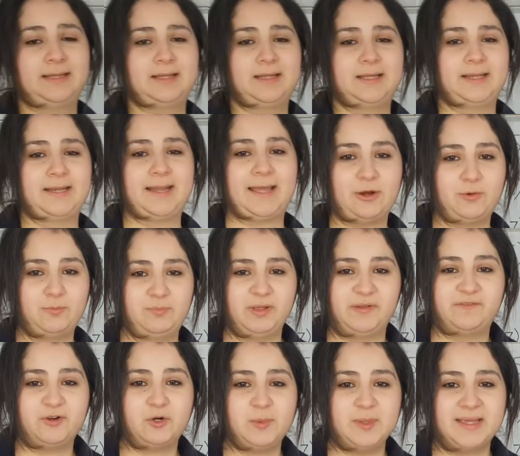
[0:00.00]
Now,
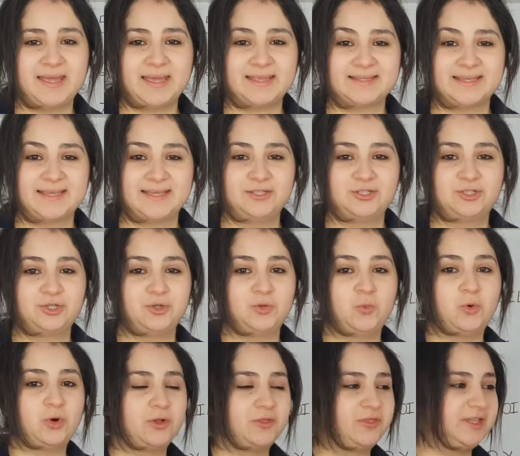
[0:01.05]
before we get into
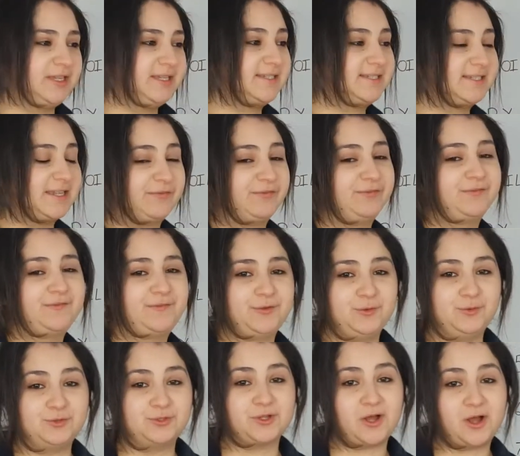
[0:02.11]
what these 7
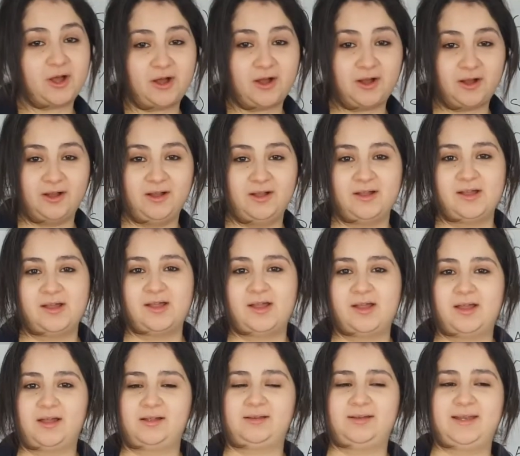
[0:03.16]
foods are,
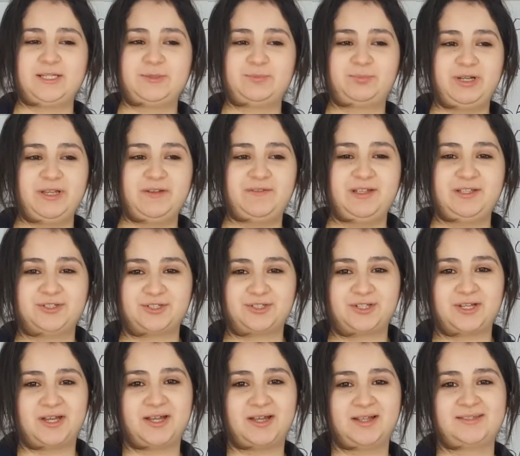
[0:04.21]
let's briefly just
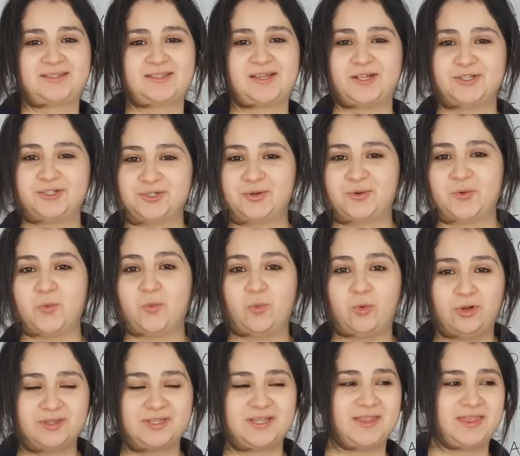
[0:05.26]
touch on
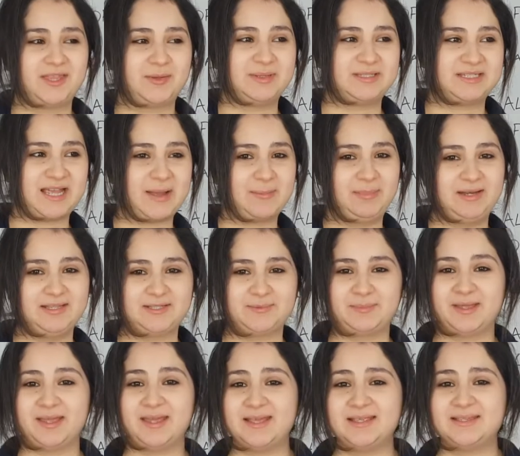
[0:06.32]
what the
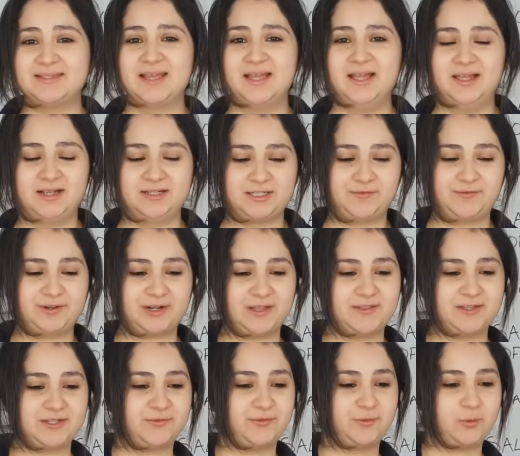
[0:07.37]
metabolism is, because I feel like
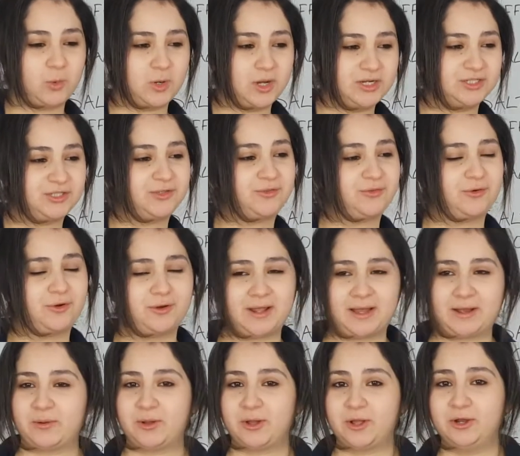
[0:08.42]
this word is thrown
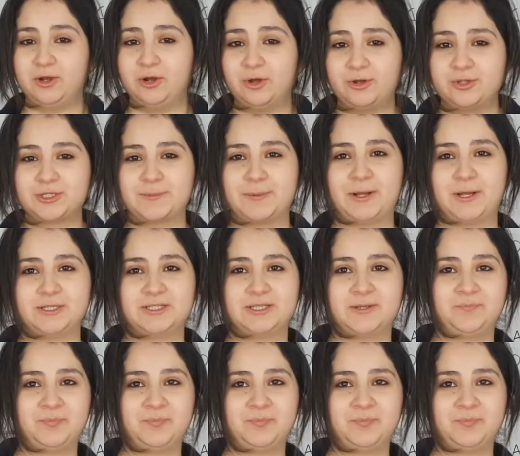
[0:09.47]
out a lot, but